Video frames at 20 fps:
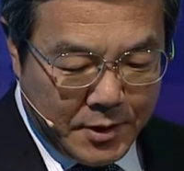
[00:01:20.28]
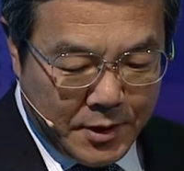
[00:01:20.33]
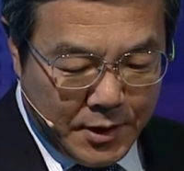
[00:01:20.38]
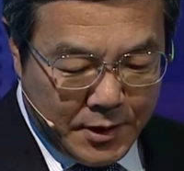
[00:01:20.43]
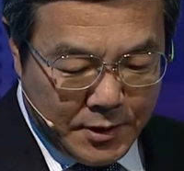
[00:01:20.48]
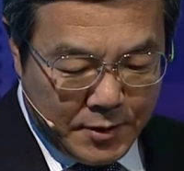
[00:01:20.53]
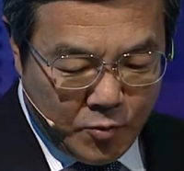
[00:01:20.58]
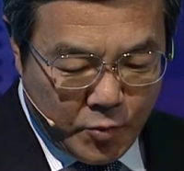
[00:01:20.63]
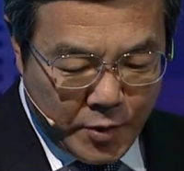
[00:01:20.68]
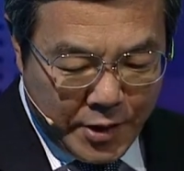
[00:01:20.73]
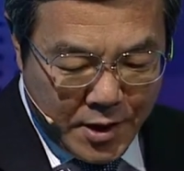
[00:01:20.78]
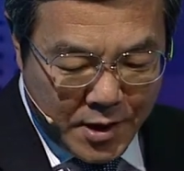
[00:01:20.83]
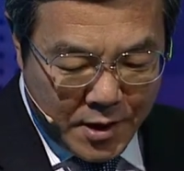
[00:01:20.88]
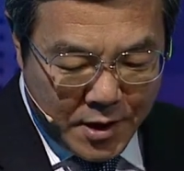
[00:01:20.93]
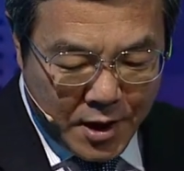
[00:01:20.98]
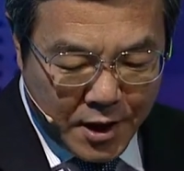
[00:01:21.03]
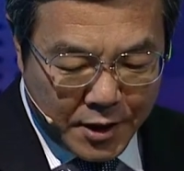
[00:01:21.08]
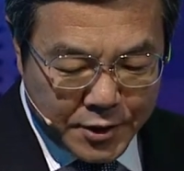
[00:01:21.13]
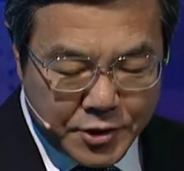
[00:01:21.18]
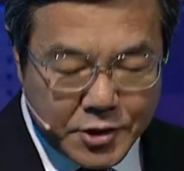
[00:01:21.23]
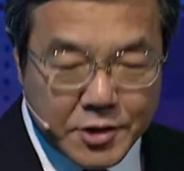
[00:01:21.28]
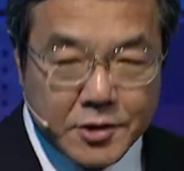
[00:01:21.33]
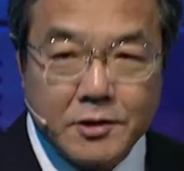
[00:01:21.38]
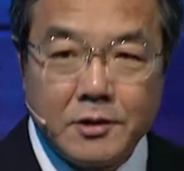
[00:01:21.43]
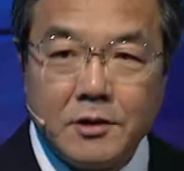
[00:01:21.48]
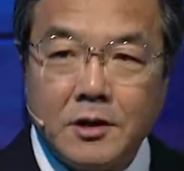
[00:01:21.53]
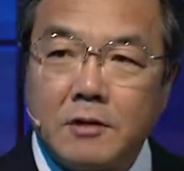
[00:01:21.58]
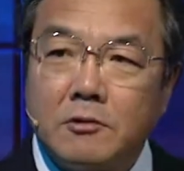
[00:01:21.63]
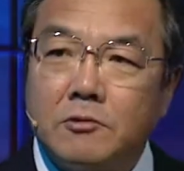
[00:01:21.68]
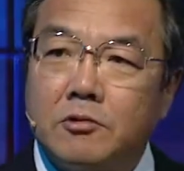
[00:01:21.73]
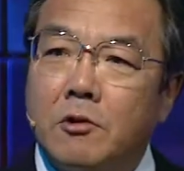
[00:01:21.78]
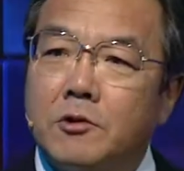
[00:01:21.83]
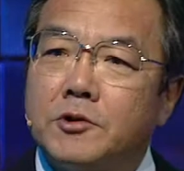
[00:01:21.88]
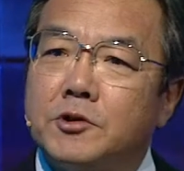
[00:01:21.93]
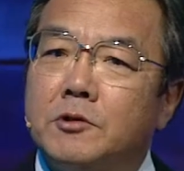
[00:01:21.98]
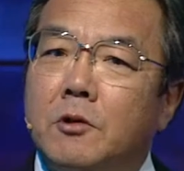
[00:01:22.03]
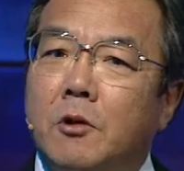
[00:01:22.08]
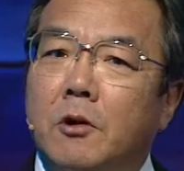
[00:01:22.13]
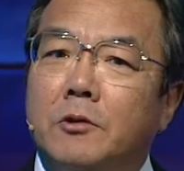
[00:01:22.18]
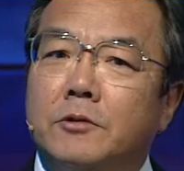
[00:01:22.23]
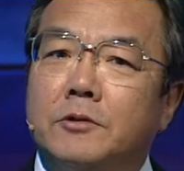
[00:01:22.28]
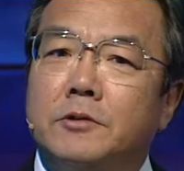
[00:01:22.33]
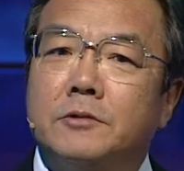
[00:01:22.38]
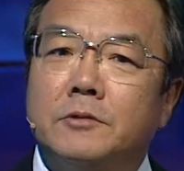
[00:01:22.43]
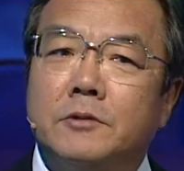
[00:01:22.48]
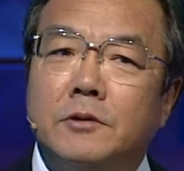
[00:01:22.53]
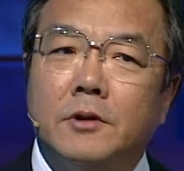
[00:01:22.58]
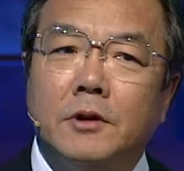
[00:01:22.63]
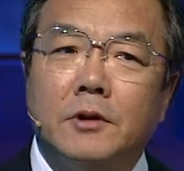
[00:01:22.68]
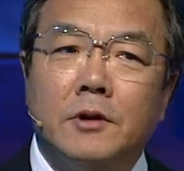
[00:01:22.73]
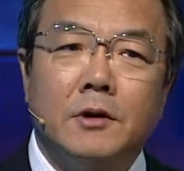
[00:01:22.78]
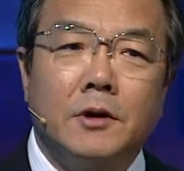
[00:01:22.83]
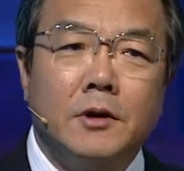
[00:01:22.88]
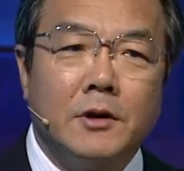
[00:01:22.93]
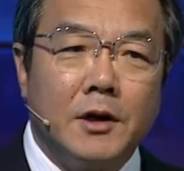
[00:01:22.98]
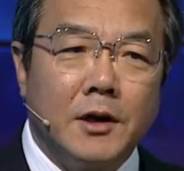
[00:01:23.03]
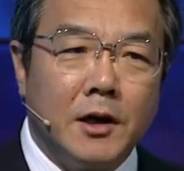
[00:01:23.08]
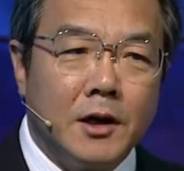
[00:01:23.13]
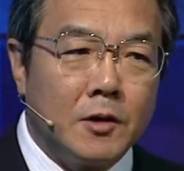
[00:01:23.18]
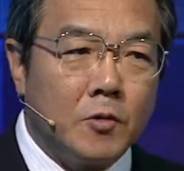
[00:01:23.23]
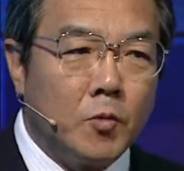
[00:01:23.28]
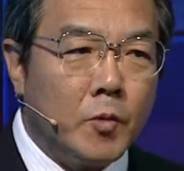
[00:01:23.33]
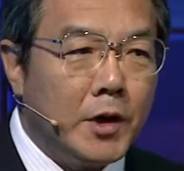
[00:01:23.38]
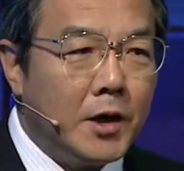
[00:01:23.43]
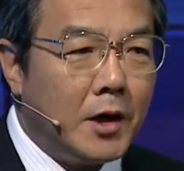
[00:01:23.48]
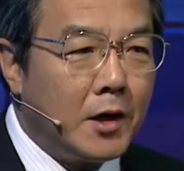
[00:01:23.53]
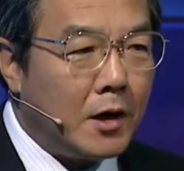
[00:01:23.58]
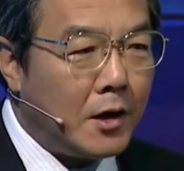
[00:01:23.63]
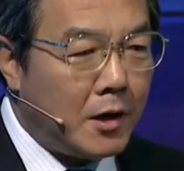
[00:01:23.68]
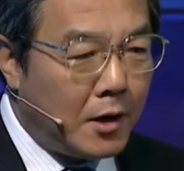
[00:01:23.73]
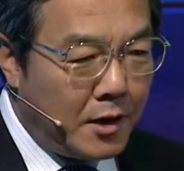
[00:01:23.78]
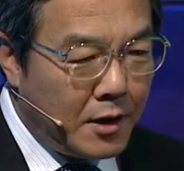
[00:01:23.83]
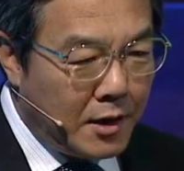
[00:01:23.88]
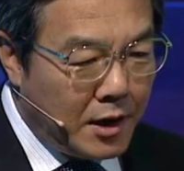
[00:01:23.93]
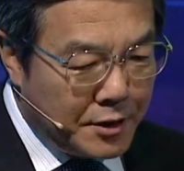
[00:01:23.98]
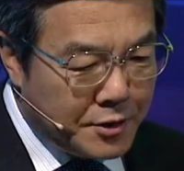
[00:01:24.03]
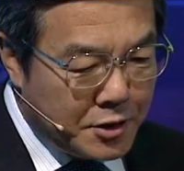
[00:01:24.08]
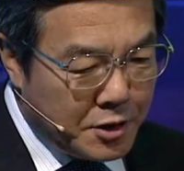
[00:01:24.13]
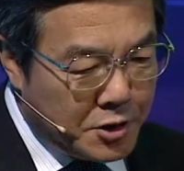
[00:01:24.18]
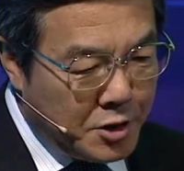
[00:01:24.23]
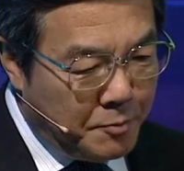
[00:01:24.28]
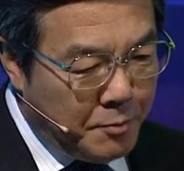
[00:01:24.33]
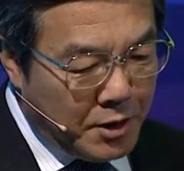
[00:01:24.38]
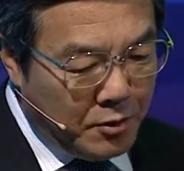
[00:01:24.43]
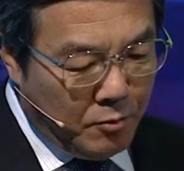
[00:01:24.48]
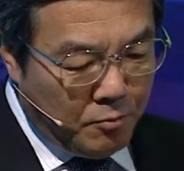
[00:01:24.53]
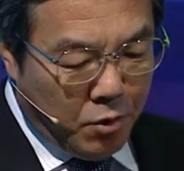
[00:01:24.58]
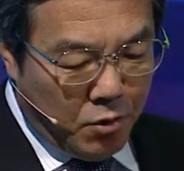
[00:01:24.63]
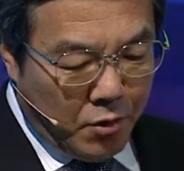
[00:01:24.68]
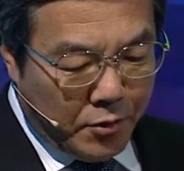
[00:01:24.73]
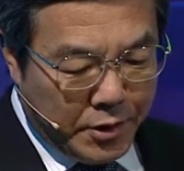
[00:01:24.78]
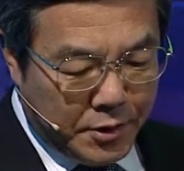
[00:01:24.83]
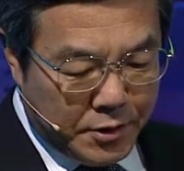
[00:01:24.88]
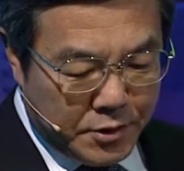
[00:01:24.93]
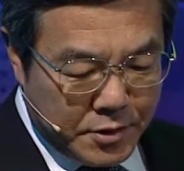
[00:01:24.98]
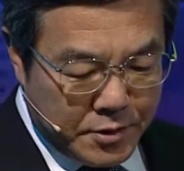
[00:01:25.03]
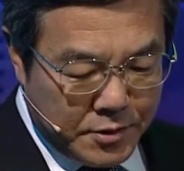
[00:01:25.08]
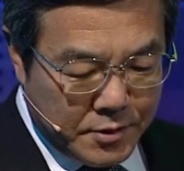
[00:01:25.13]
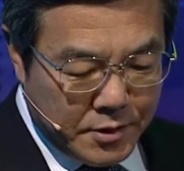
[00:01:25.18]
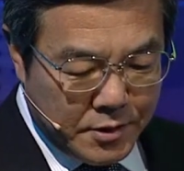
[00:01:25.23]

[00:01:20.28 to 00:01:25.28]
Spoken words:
and we are at a crossroad, and we are at a tipping point.